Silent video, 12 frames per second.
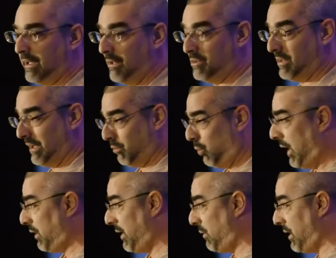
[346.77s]
And I was like, what
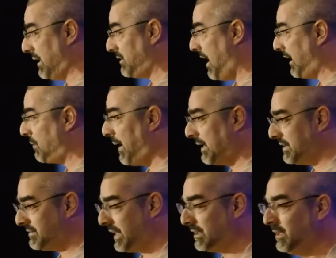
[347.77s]
do I want to talk about? And
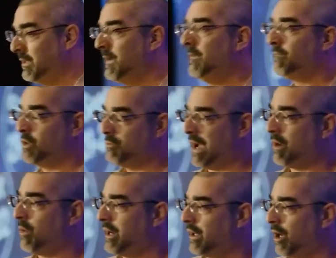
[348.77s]
he said, you
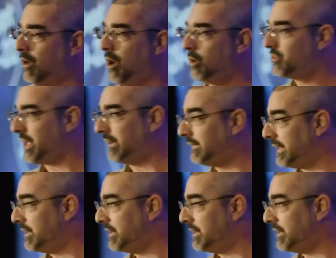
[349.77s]
might want to go hoax alien